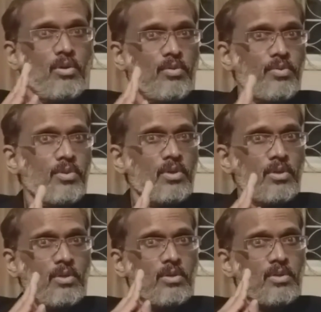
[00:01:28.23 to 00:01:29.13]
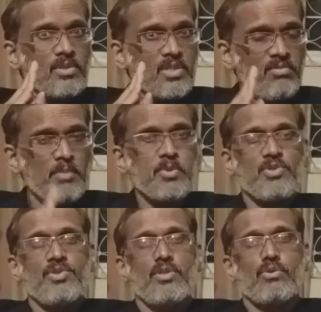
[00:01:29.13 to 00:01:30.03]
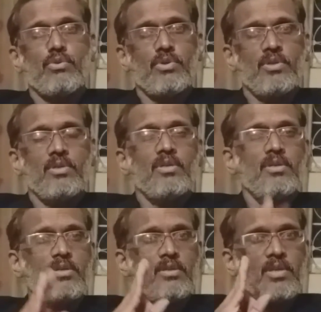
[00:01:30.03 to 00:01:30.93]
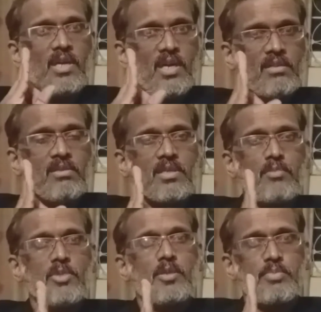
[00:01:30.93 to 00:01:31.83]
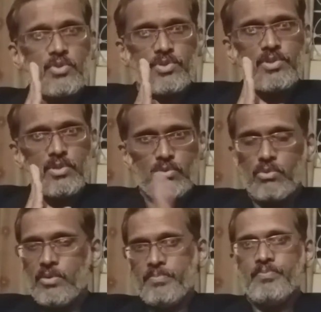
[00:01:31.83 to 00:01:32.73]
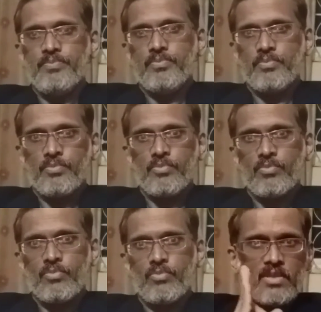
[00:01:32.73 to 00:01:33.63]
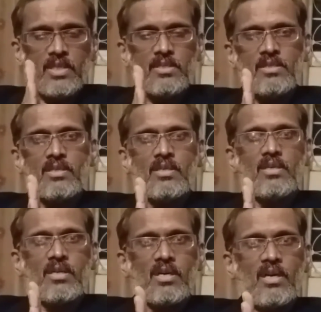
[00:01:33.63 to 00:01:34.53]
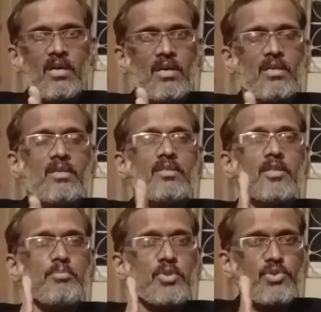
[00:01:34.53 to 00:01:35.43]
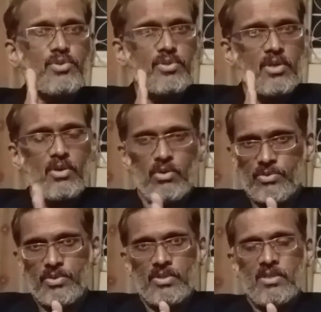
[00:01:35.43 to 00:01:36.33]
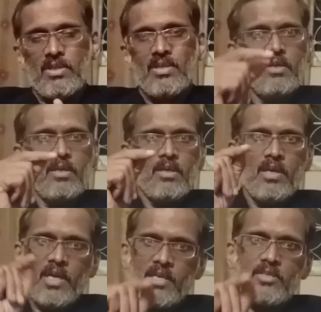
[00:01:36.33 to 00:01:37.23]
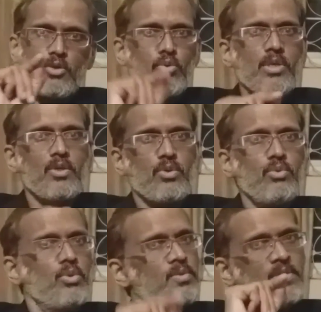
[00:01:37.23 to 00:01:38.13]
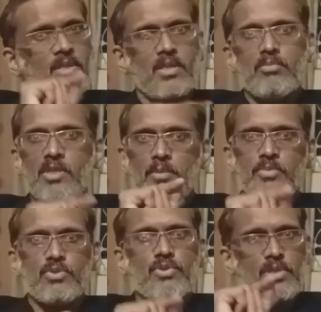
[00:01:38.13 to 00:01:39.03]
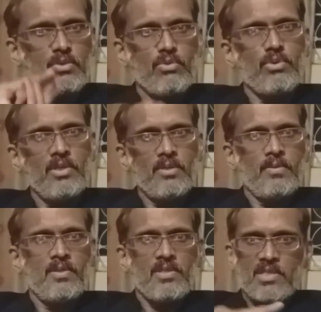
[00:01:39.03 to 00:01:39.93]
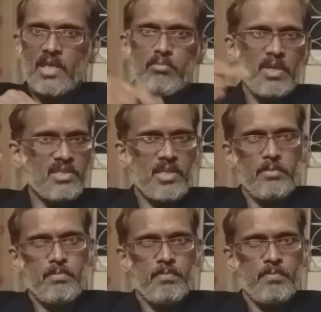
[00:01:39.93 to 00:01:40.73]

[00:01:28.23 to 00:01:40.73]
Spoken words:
the Civil Procedure Code, and the Criminal Procedure Code. These are the procedural laws. Let us look into the Criminal Procedure Code step by step.